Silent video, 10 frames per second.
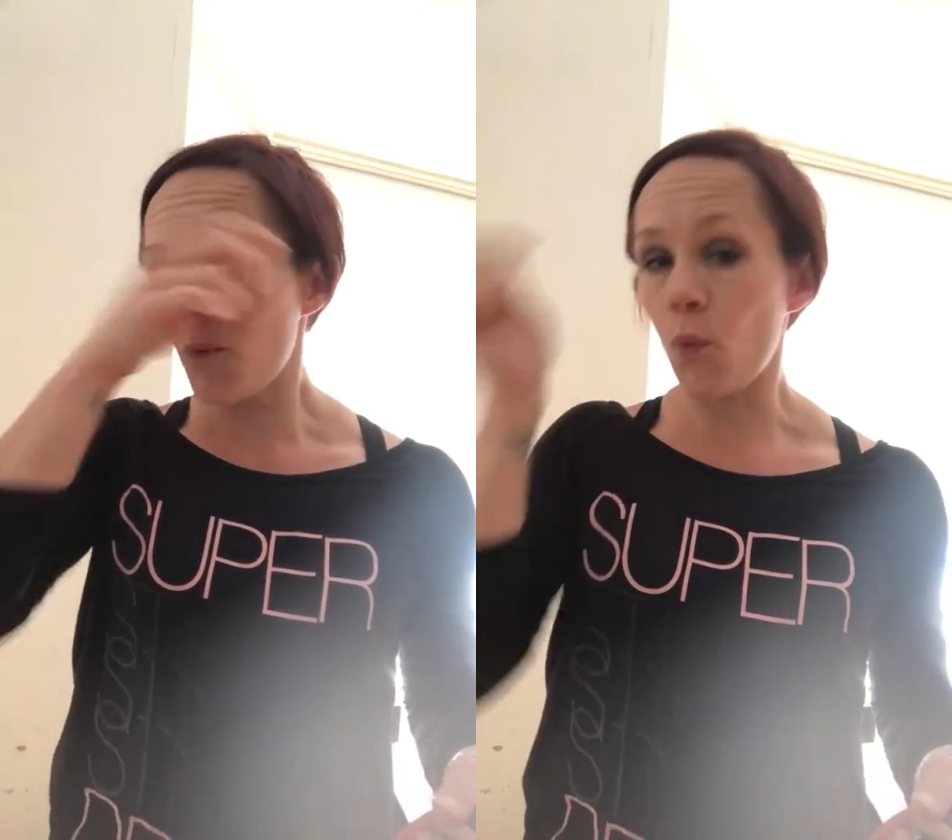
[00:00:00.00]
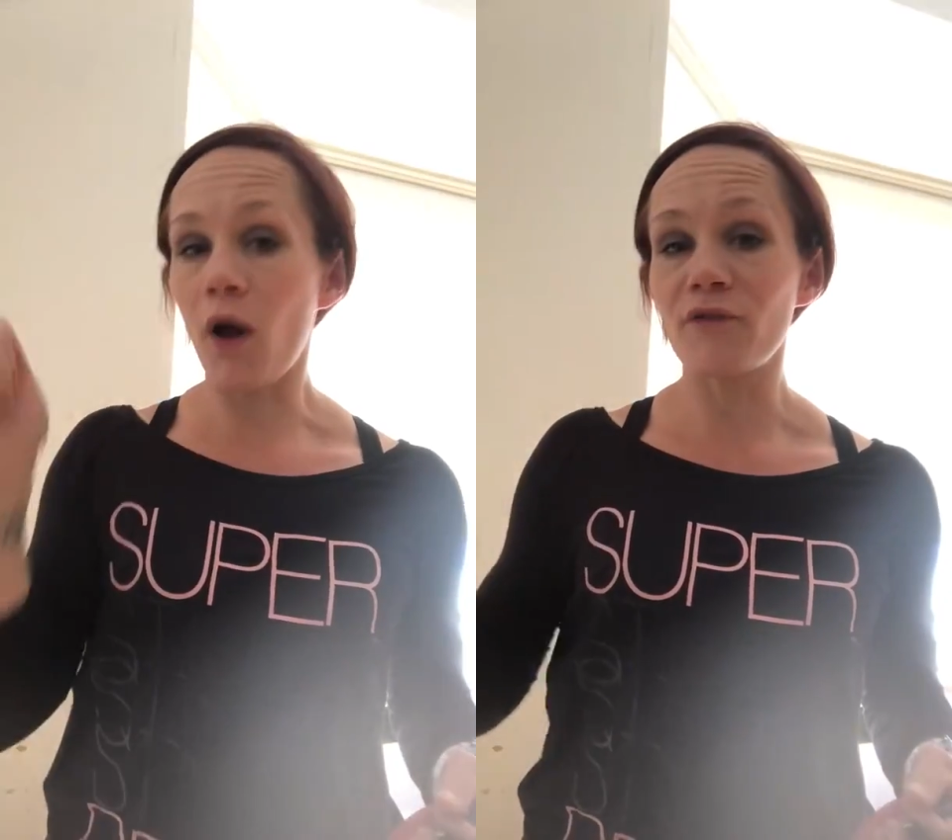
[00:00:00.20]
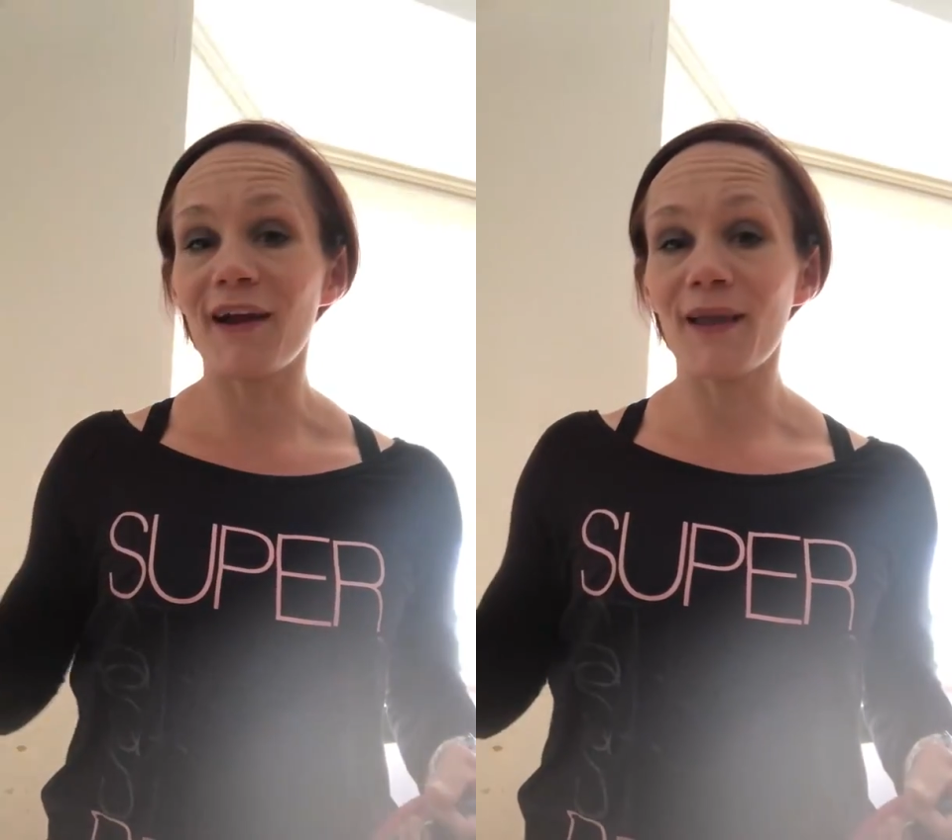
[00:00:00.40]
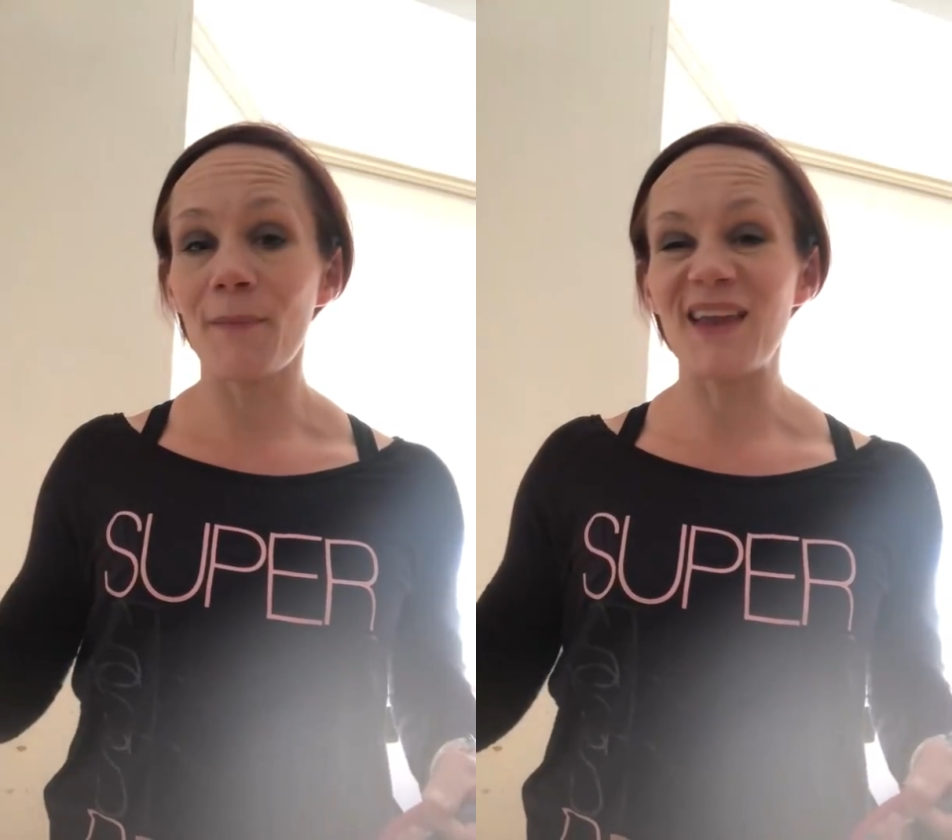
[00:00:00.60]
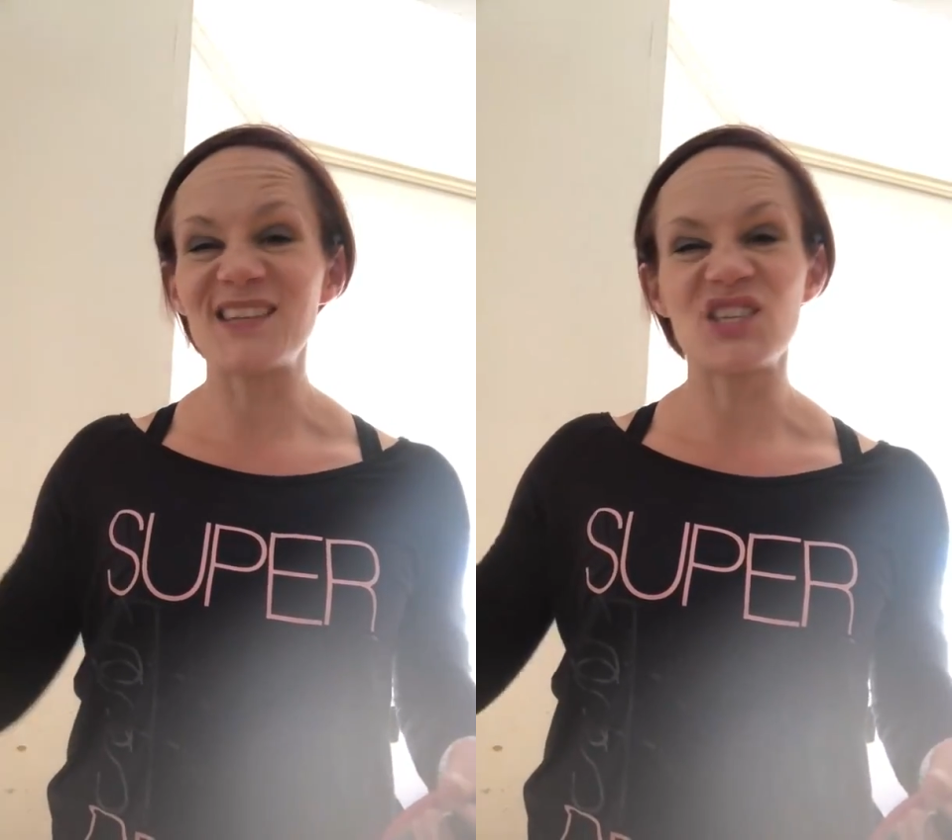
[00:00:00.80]
but what I'd
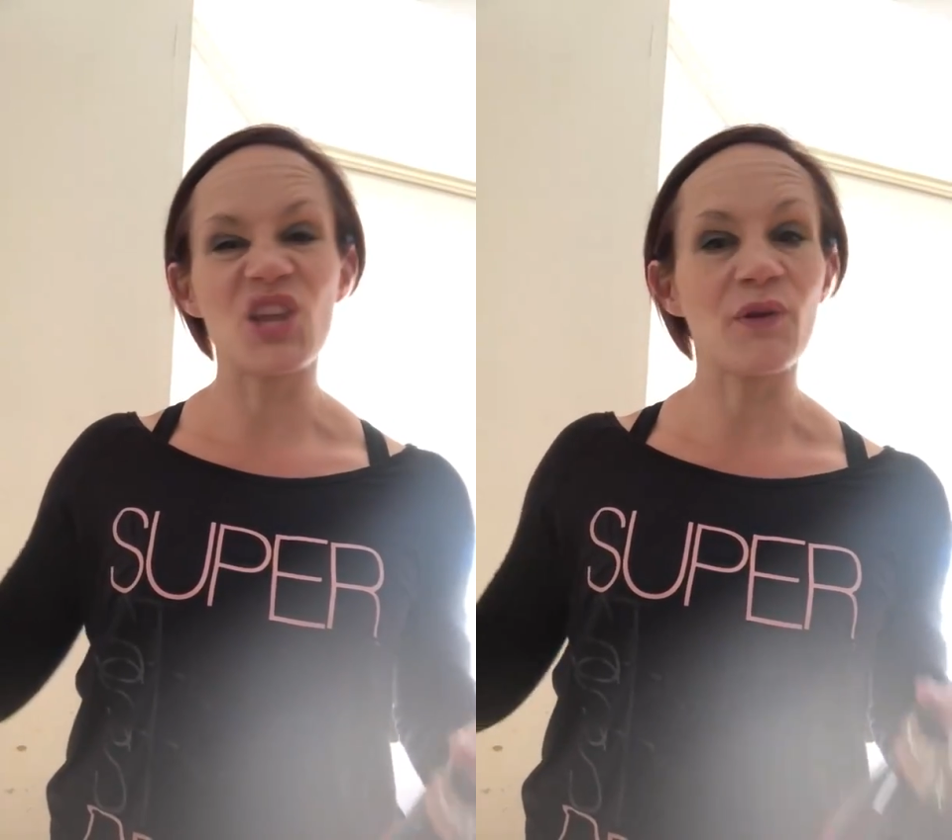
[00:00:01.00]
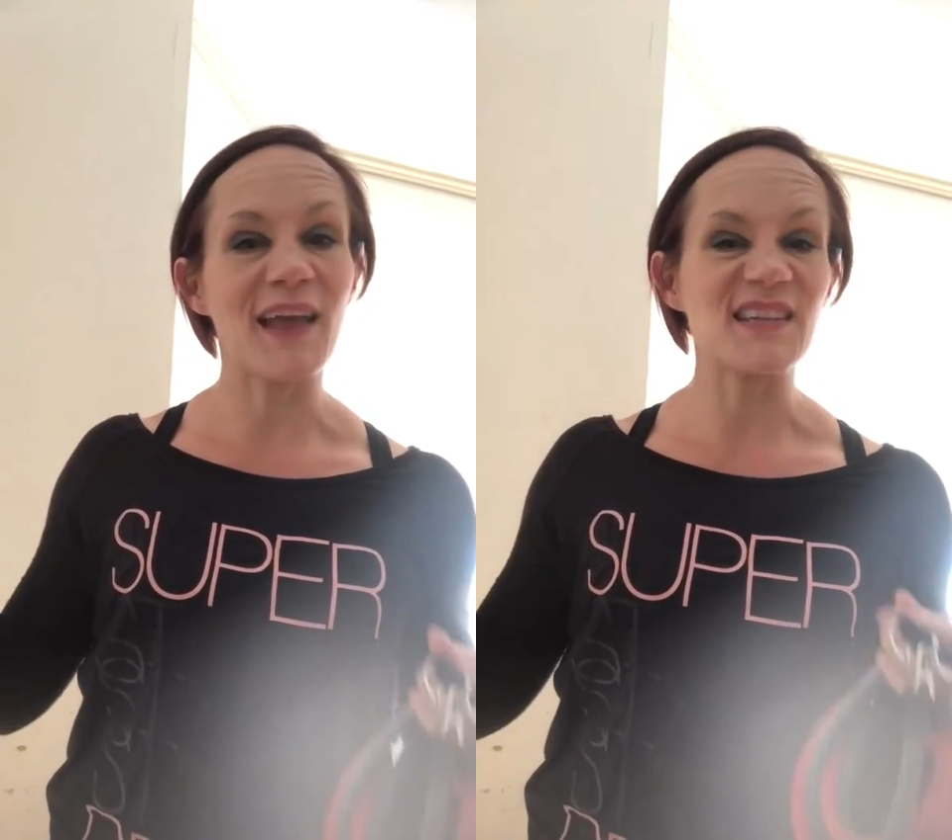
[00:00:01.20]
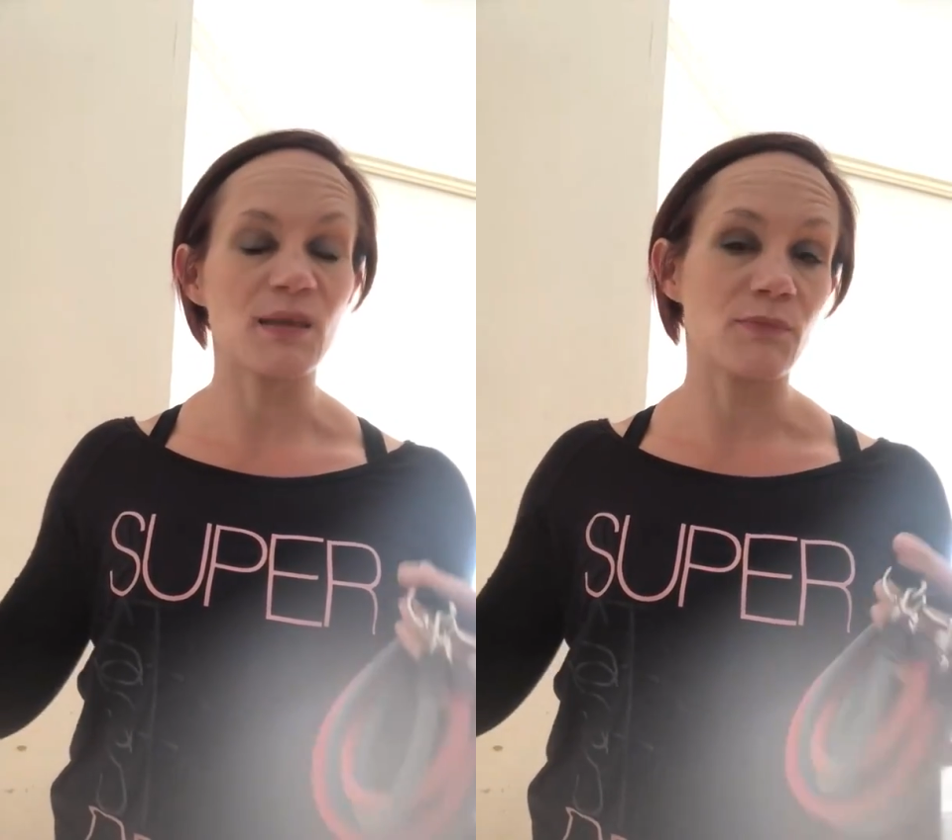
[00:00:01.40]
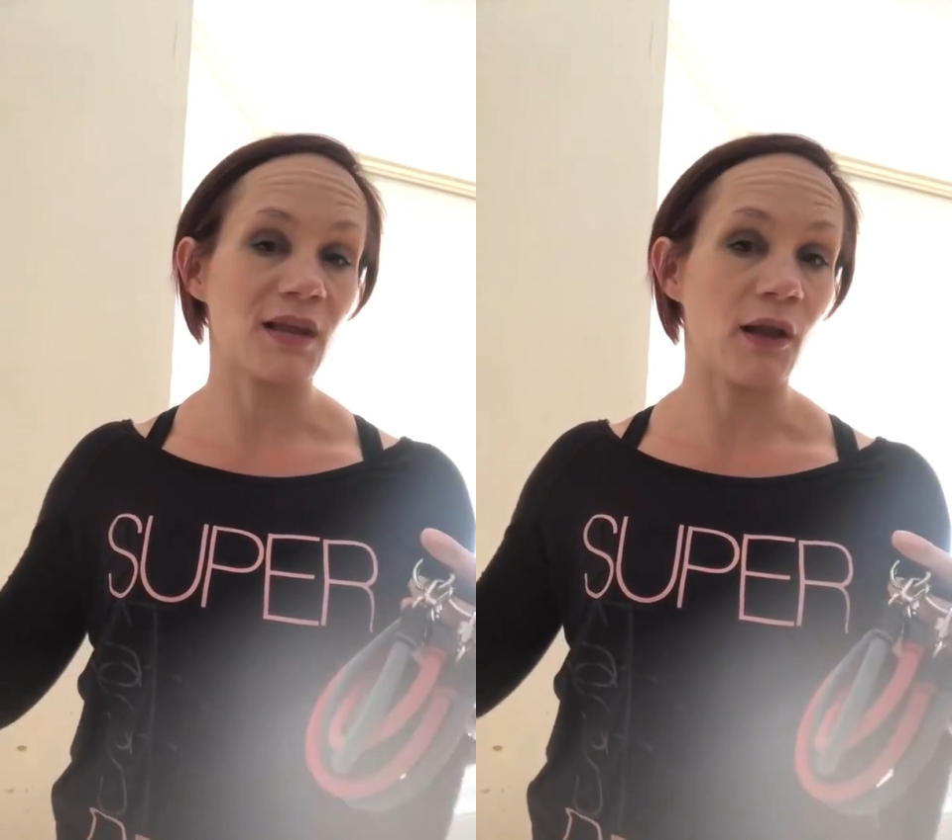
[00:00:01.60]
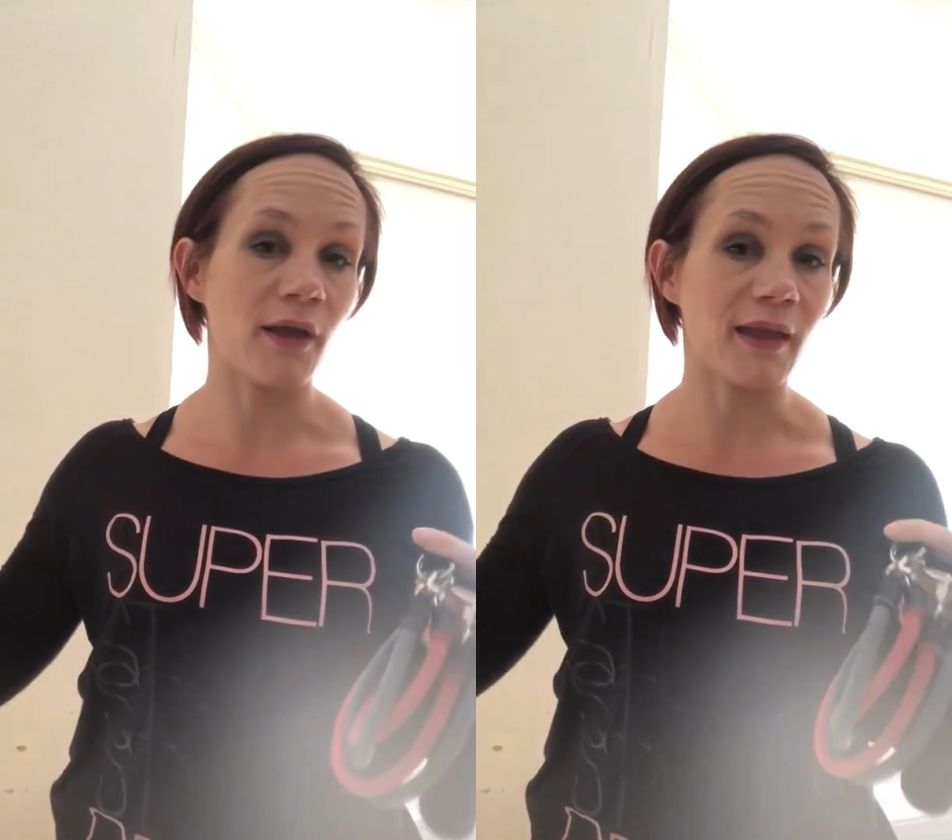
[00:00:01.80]
recommend is that you get
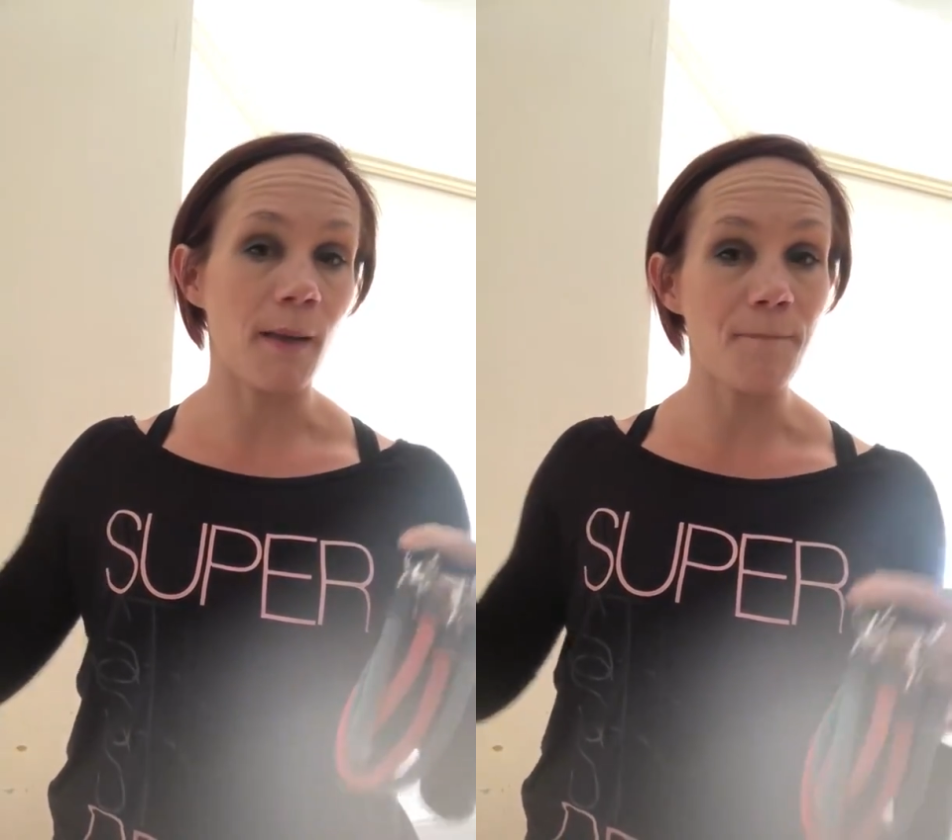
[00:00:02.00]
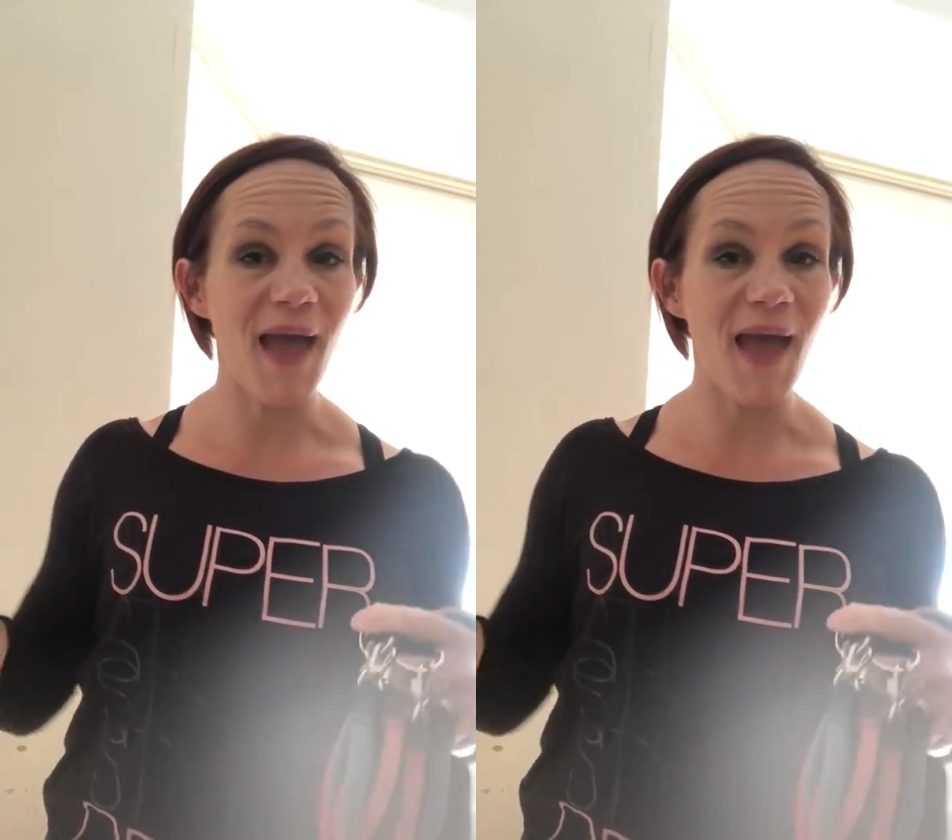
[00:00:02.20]
something like a